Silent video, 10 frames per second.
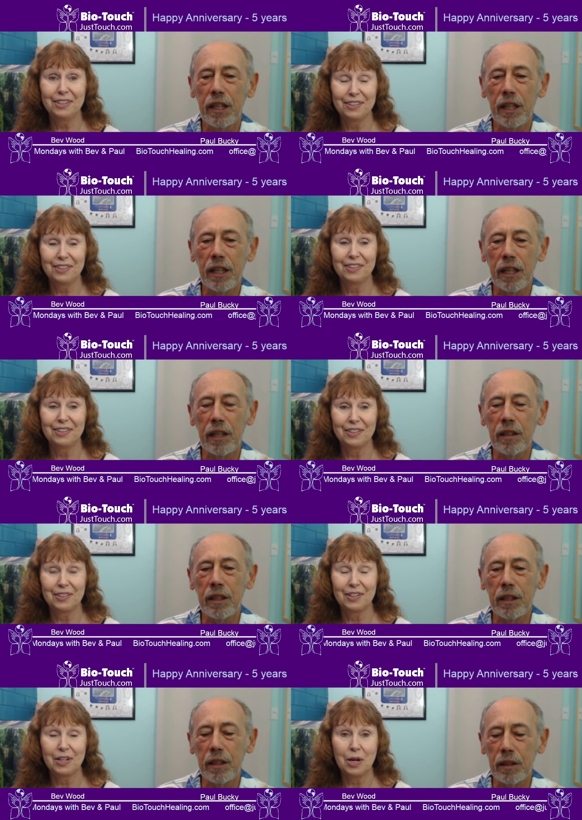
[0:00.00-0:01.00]
Speaker 1: Yeah.
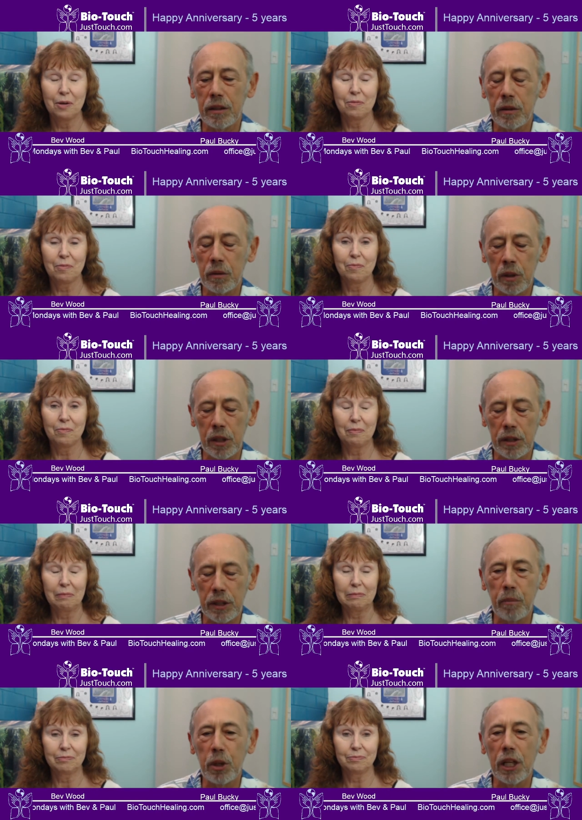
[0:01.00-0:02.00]

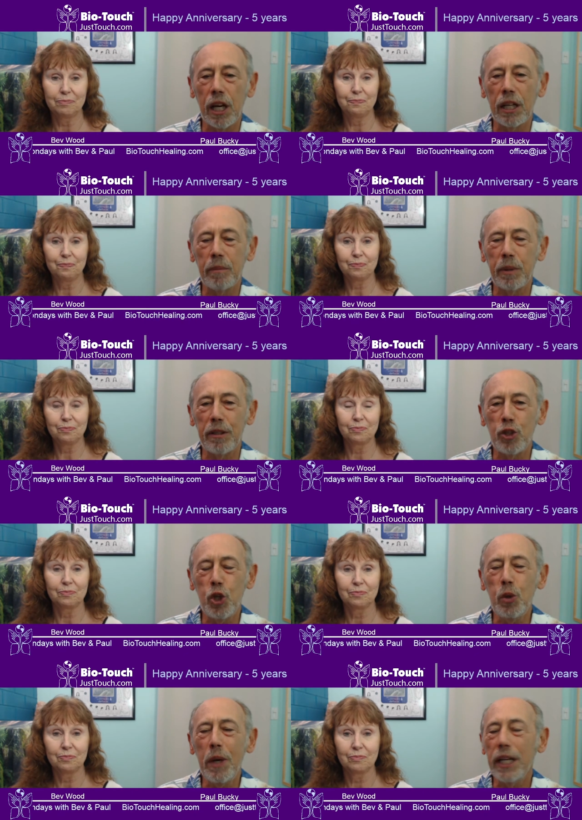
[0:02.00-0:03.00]
Deborah got up at
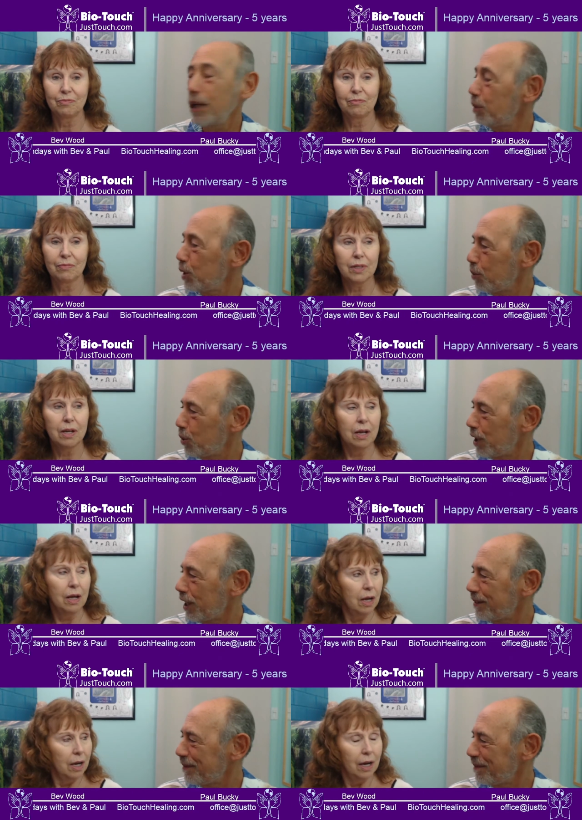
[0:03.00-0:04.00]
2 a.m. in the morning.
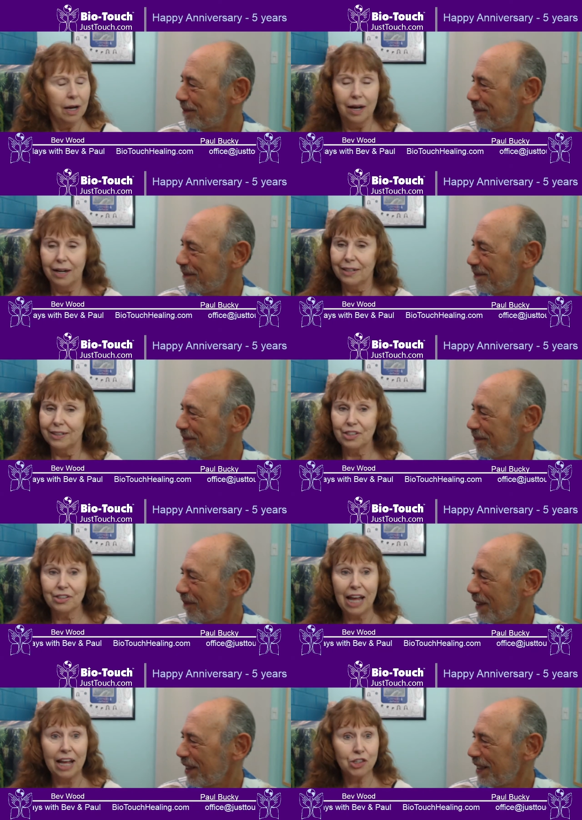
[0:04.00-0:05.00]

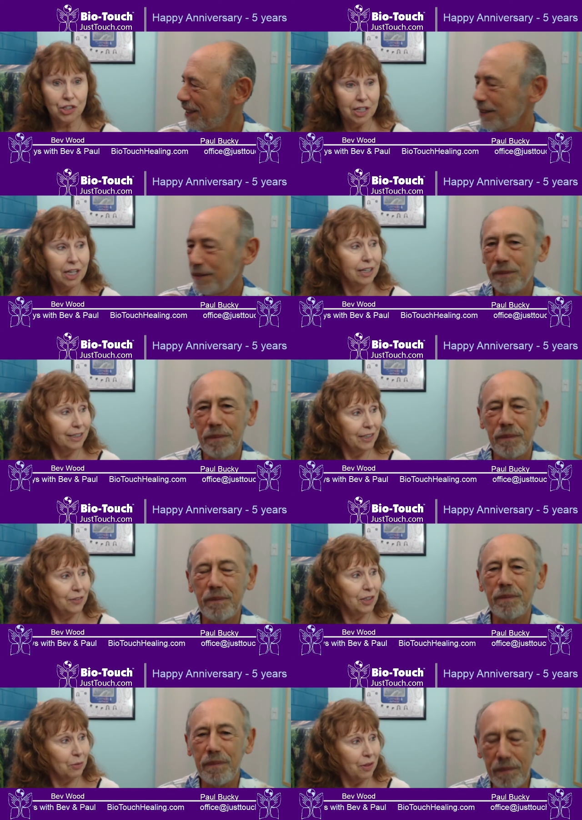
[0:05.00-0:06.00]
Speaker 2: And she hung in
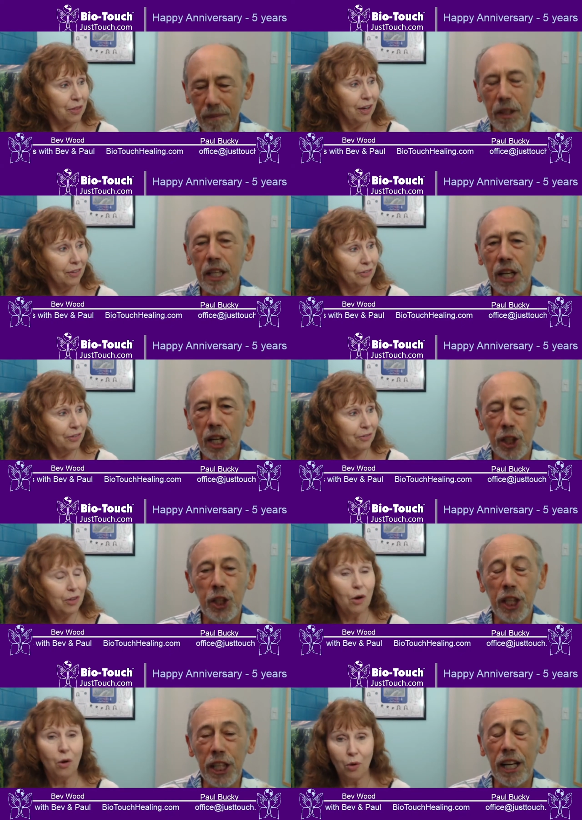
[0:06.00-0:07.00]
there with us
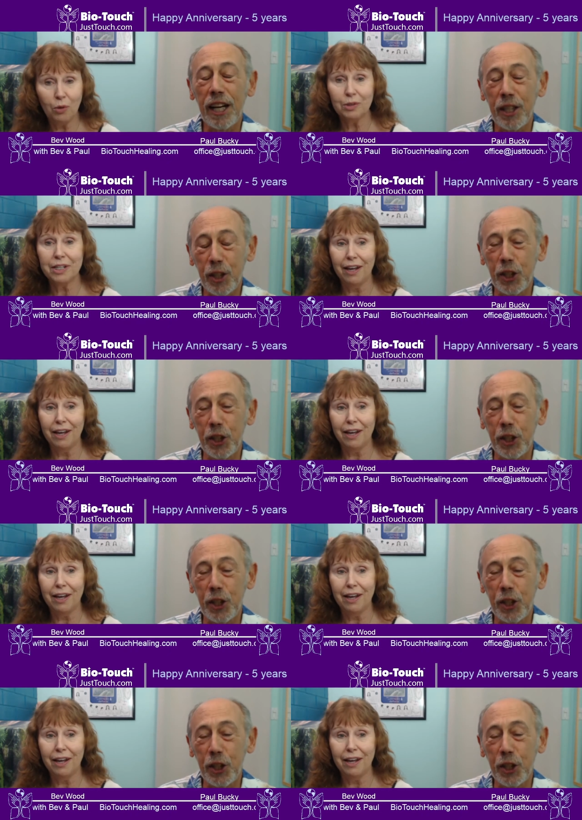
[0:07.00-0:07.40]
Speaker 1: the whole day.